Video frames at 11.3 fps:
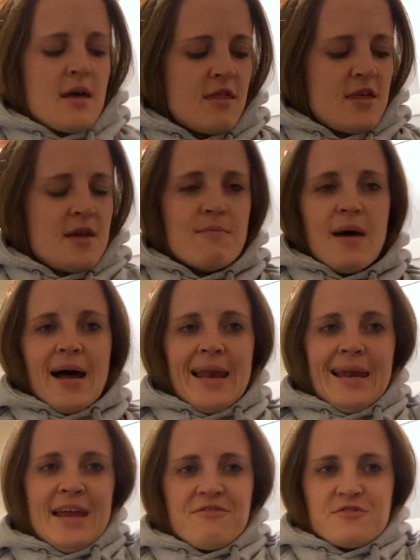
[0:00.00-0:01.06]
Then my
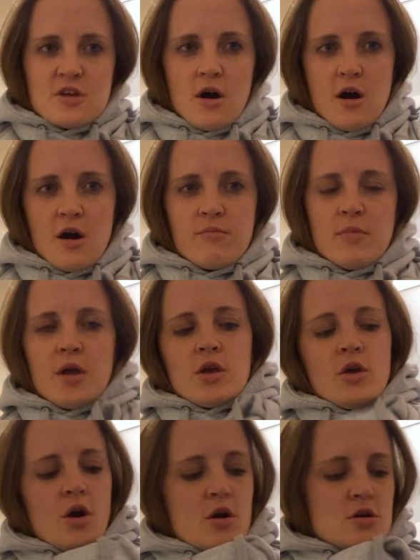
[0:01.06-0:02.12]
left arm
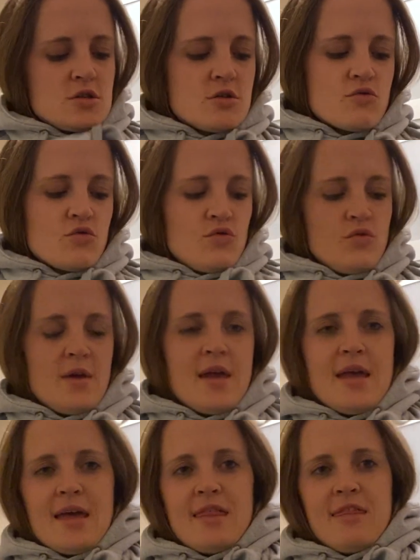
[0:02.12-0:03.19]
goes through
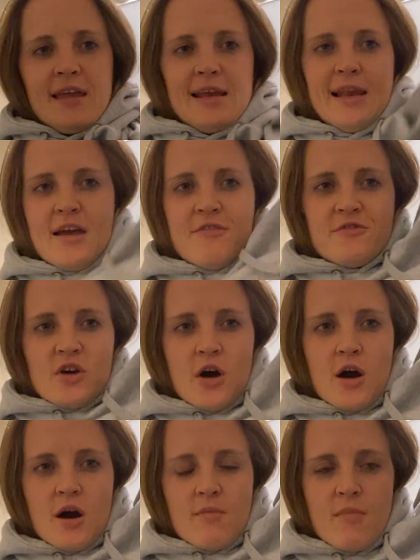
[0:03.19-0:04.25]
the left
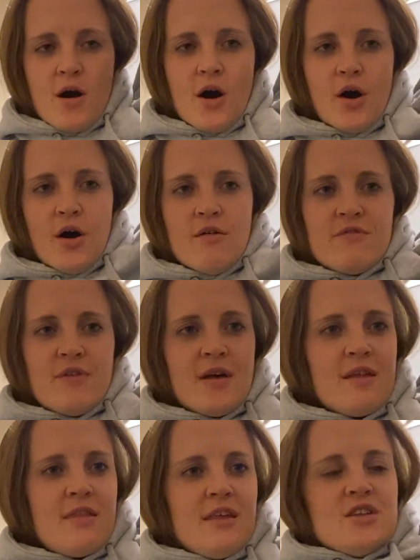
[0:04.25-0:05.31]
arm of
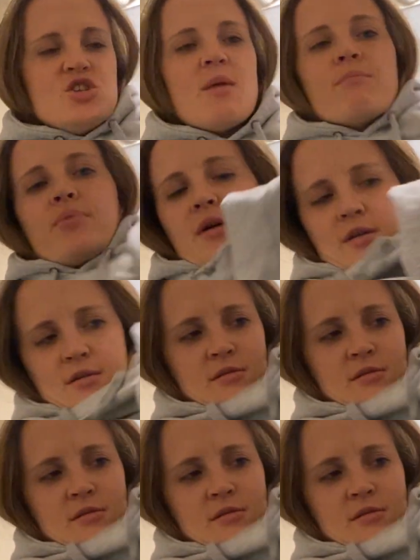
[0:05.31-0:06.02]
the jumper.